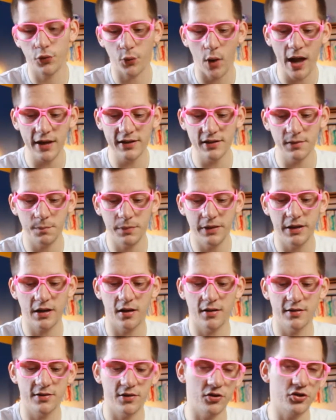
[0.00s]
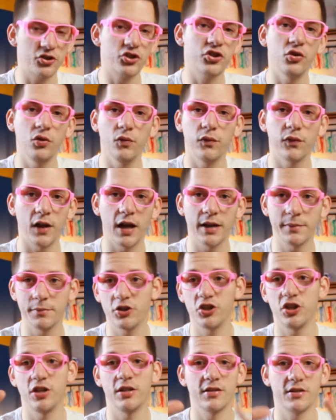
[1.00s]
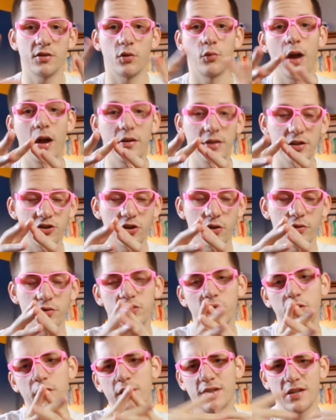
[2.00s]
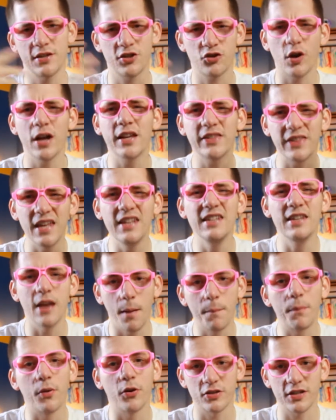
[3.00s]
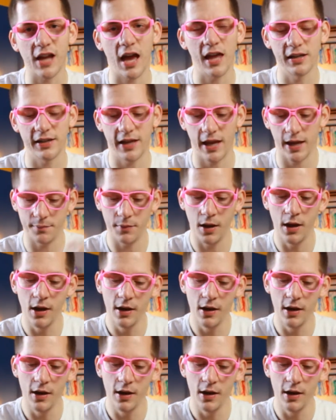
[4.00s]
threat because there's 2 flying machines around each other. So it's a strength in numbers kind of game.